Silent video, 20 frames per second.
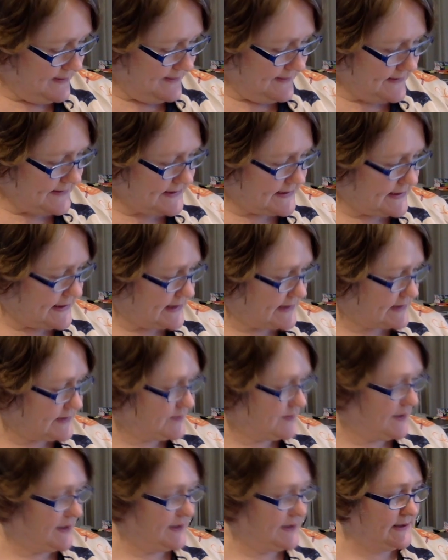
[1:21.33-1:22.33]
This next
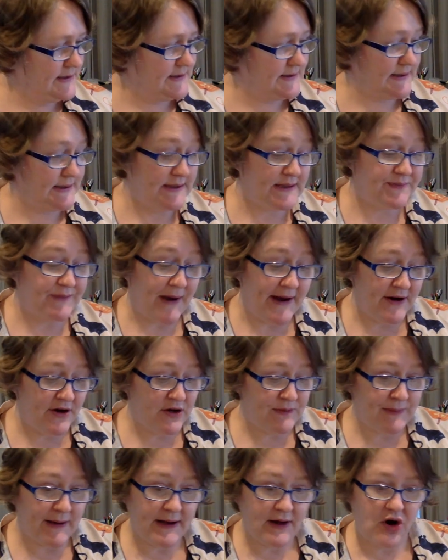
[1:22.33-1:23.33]
one is
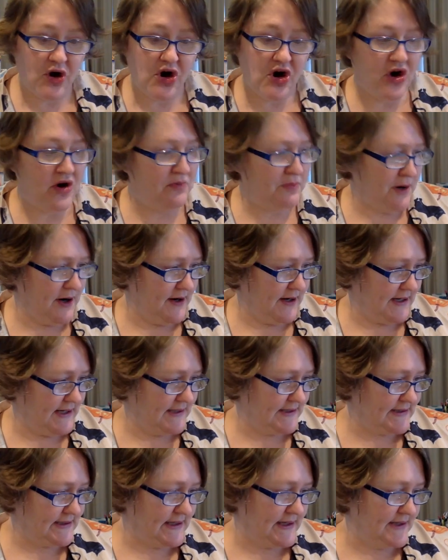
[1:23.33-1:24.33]
inspired by Hallmark,
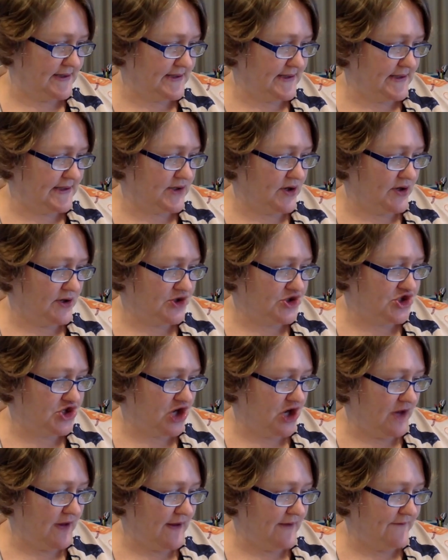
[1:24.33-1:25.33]
it says. It's called
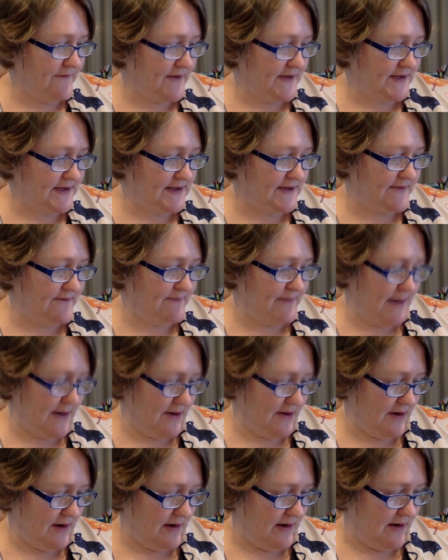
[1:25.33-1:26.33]
Jolly Festive
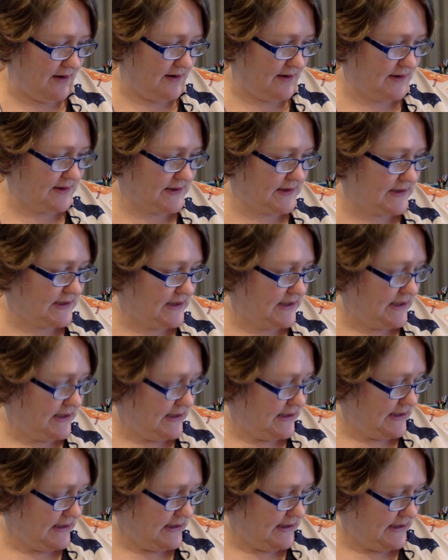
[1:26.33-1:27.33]
Bear Hugs.
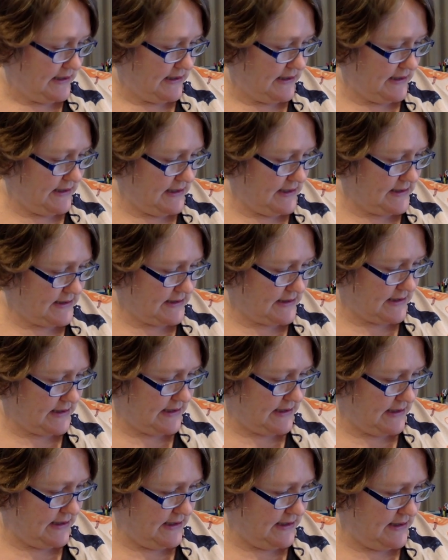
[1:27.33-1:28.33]
It
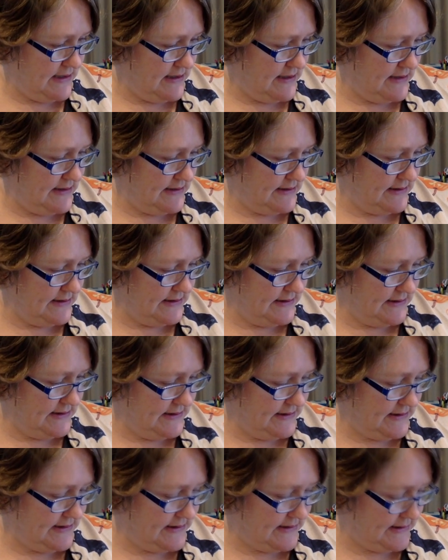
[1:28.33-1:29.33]

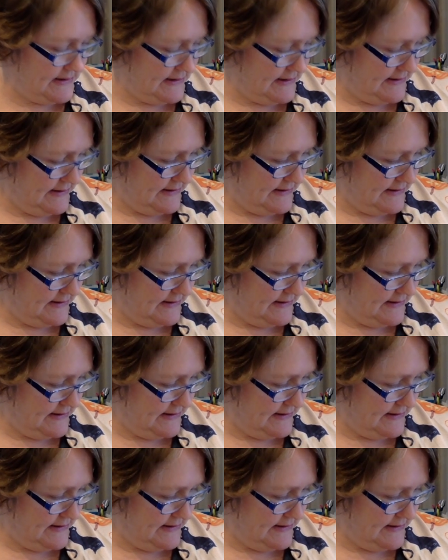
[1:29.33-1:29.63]
is,